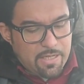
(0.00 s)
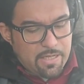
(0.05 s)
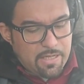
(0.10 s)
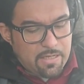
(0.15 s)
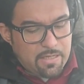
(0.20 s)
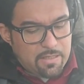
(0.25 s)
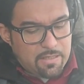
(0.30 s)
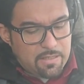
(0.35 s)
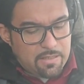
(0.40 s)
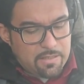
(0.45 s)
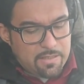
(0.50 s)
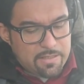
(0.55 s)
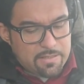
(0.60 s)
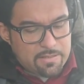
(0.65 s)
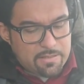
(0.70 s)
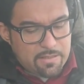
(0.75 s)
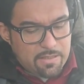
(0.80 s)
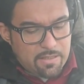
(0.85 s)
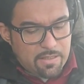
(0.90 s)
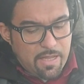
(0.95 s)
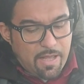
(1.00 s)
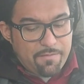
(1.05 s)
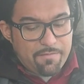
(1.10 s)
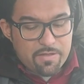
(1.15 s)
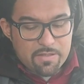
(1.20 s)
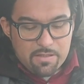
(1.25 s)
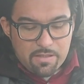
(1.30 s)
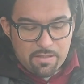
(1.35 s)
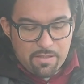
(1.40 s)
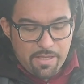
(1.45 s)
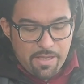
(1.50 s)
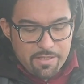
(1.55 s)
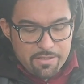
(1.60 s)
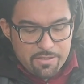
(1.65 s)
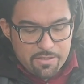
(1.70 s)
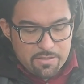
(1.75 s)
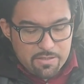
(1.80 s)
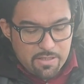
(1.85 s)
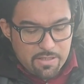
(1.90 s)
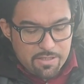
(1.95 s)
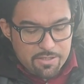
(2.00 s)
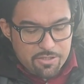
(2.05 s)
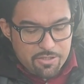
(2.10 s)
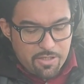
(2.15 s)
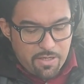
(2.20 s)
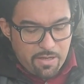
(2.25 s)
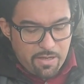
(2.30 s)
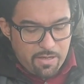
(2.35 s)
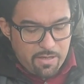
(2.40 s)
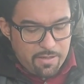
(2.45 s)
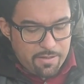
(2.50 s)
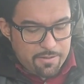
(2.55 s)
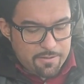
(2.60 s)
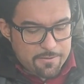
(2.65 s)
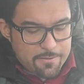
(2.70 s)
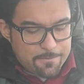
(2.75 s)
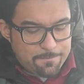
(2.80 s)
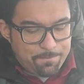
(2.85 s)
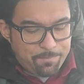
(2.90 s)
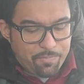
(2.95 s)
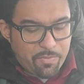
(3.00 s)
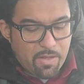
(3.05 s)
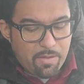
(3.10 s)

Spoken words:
let's see, obviously the engine's going to change,